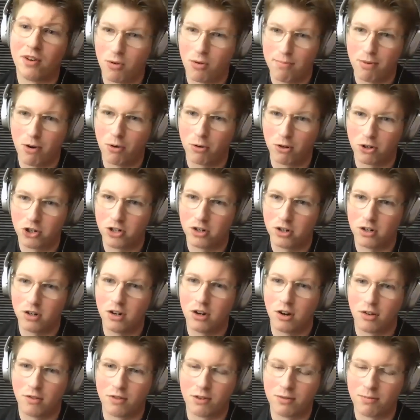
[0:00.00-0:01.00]
portion
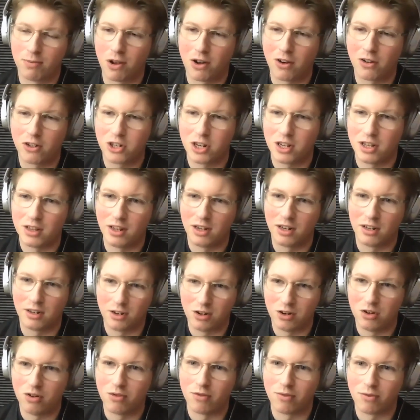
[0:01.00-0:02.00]
of the blockchain that
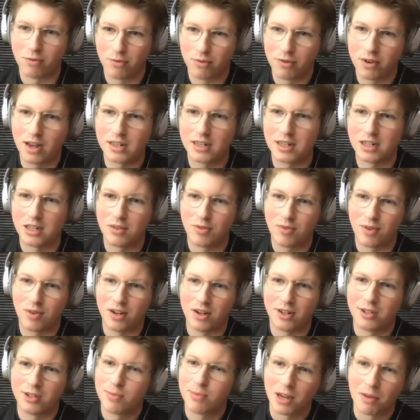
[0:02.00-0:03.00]
you've identified
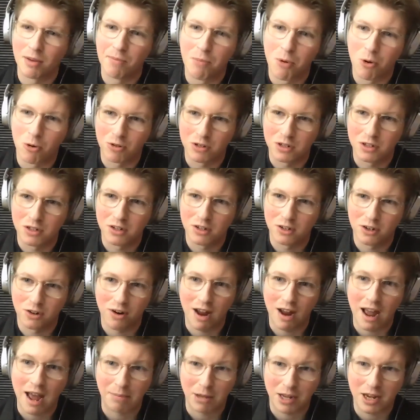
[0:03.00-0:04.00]
as being important to your
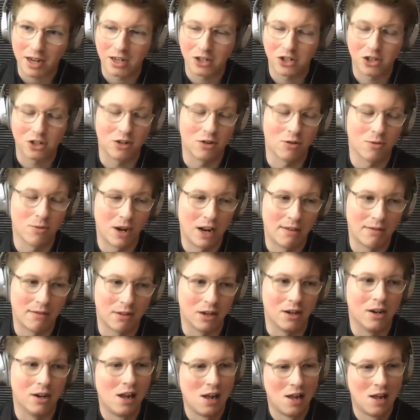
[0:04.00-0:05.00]
application or whatever.